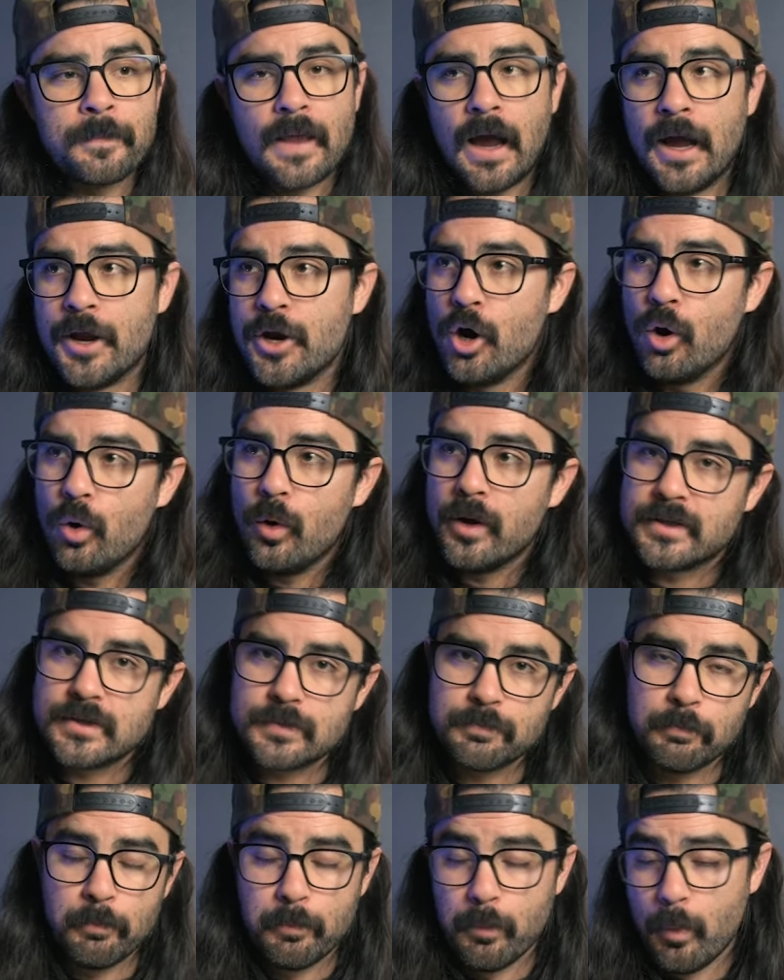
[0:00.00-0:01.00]
I know
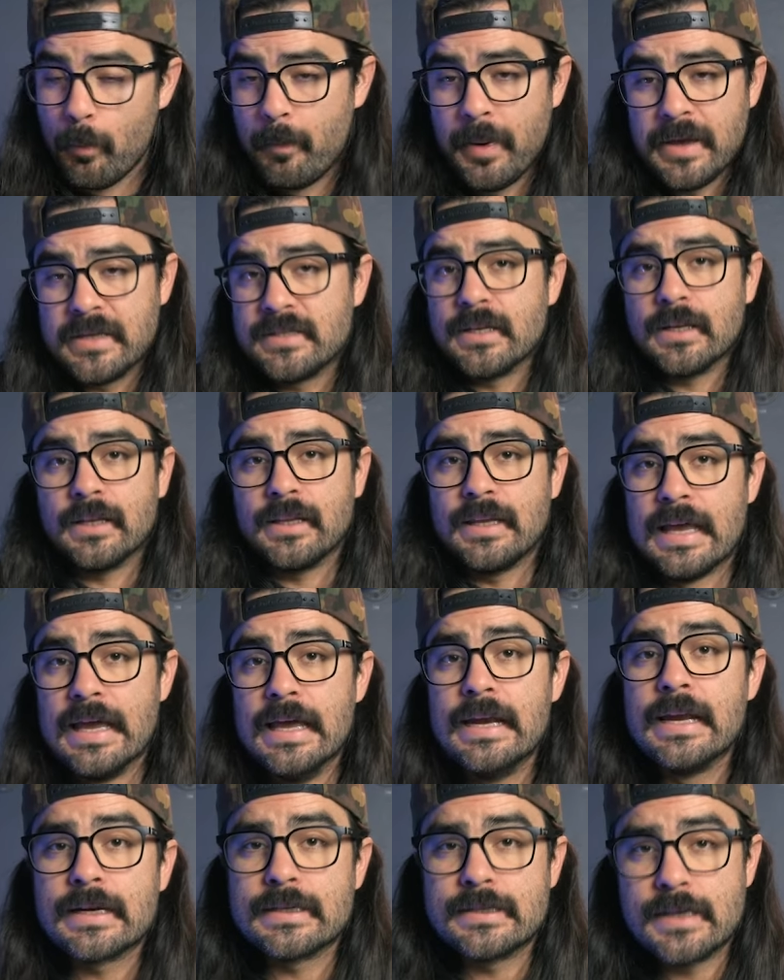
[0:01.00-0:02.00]
it's basically
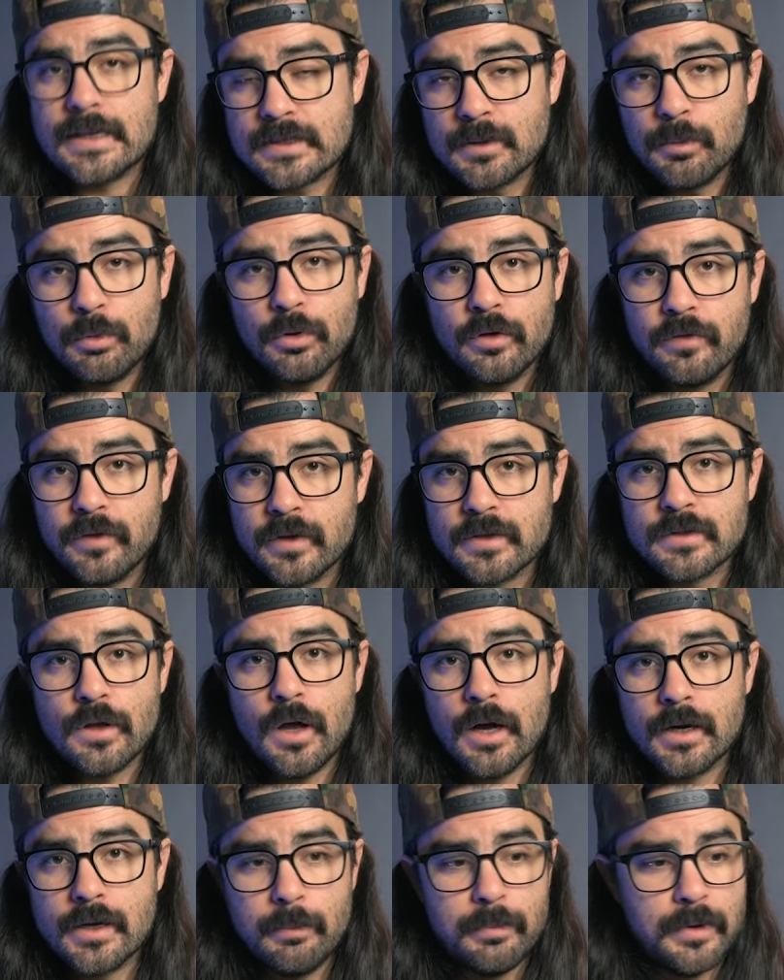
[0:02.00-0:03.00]
inaccessible if it's
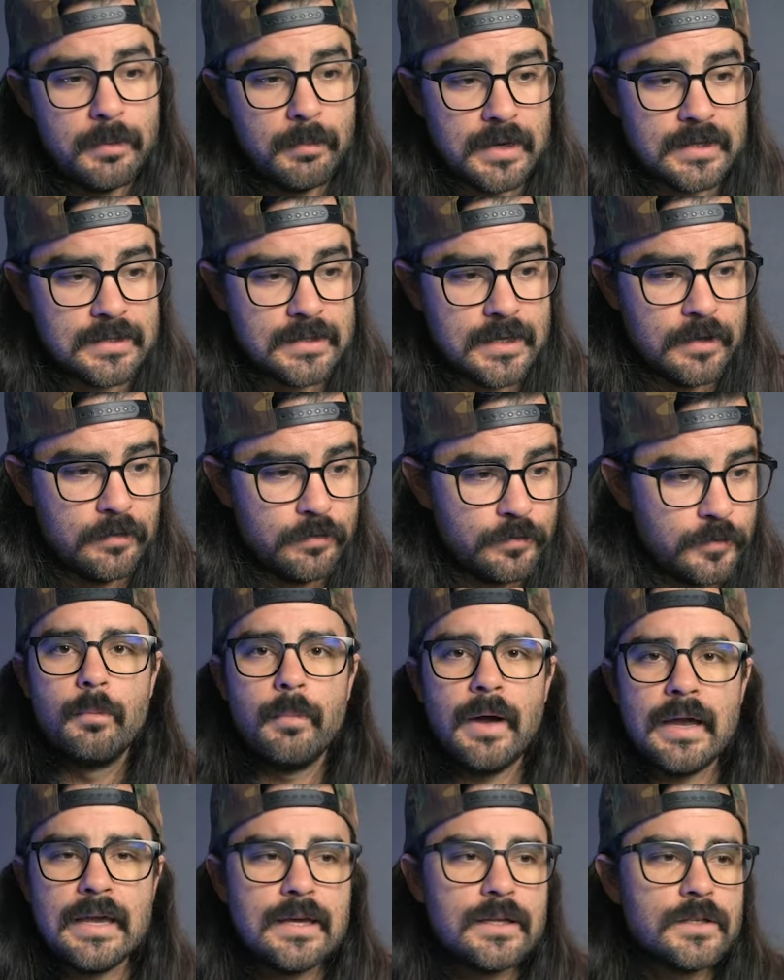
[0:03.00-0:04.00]
locked up in my safe.
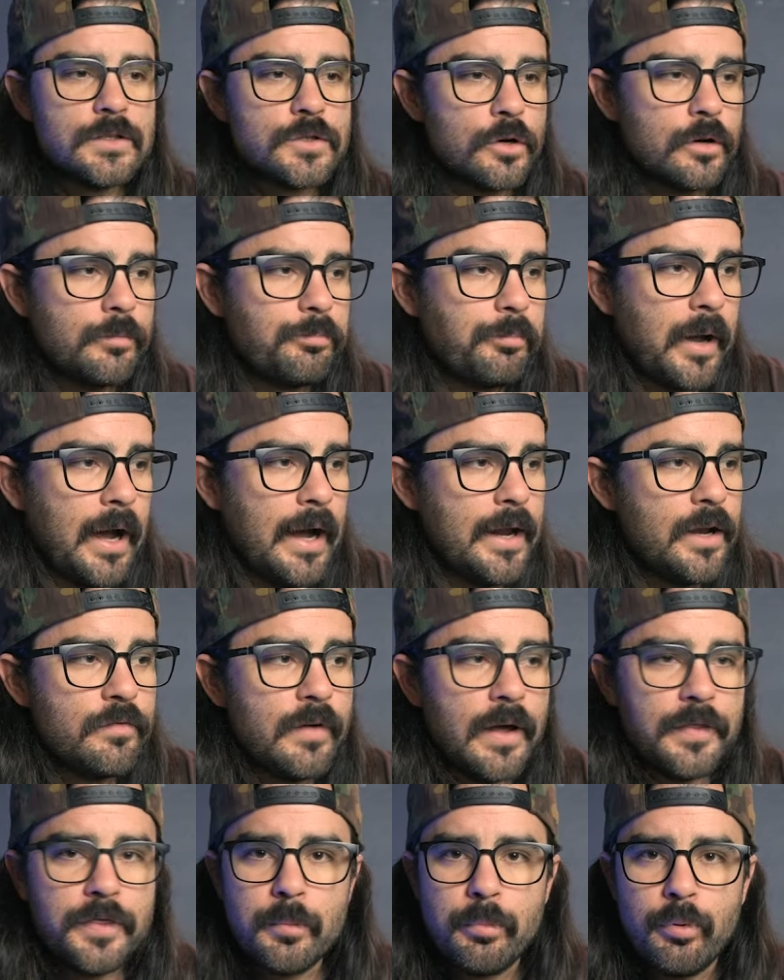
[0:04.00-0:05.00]
My kids are kind of
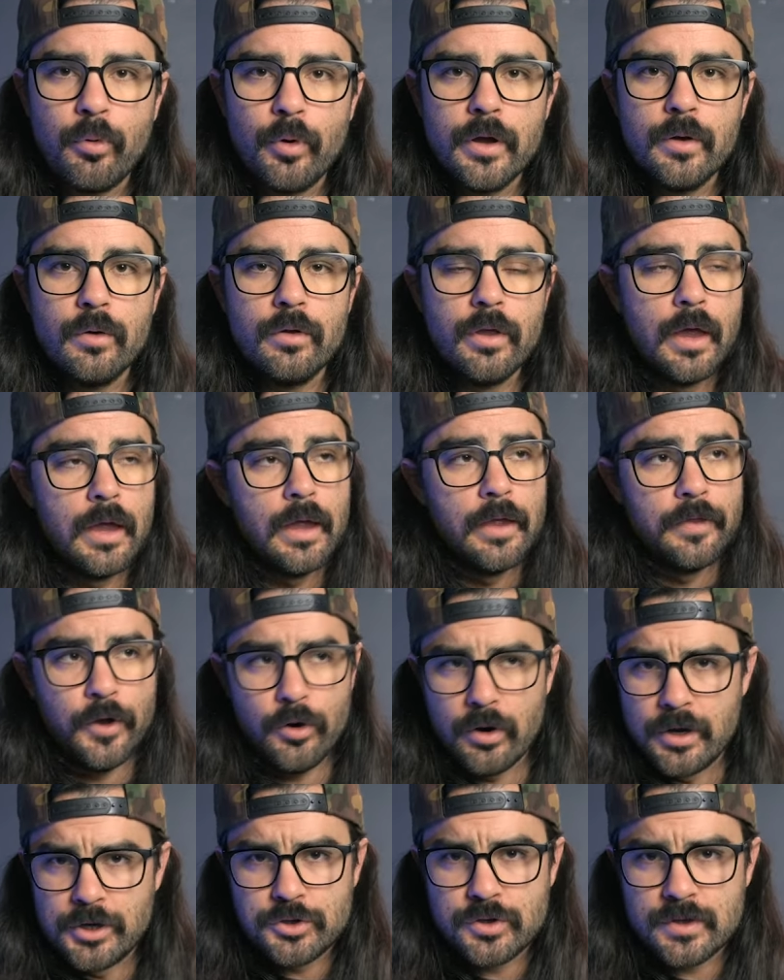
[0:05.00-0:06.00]
at the point
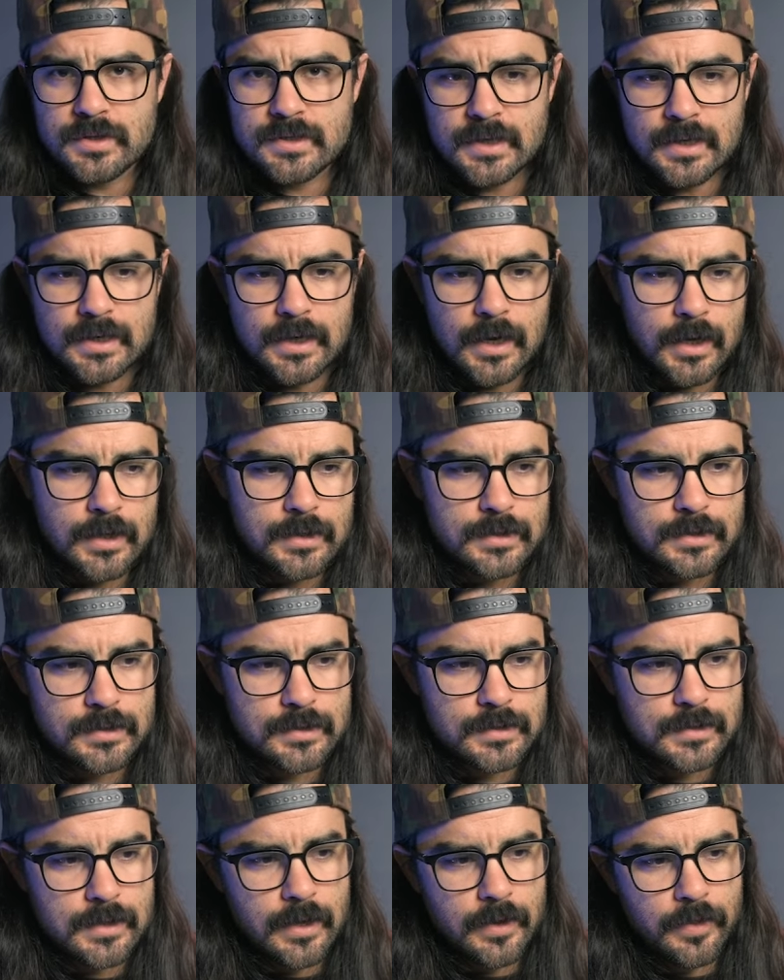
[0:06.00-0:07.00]
they're interested in
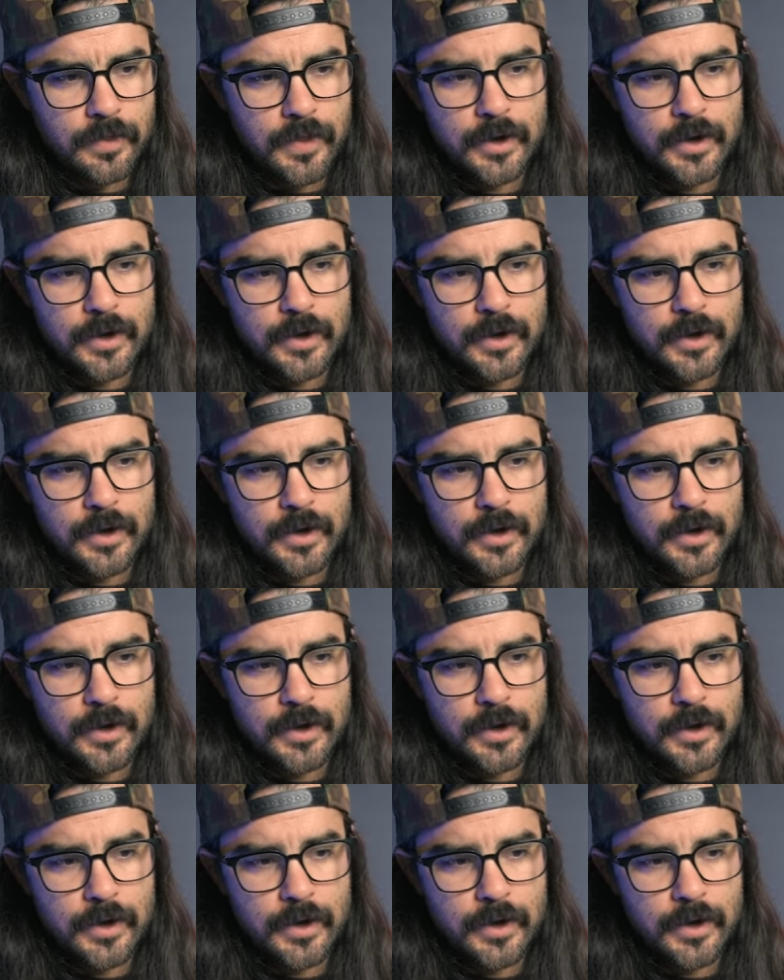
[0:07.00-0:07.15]
guns.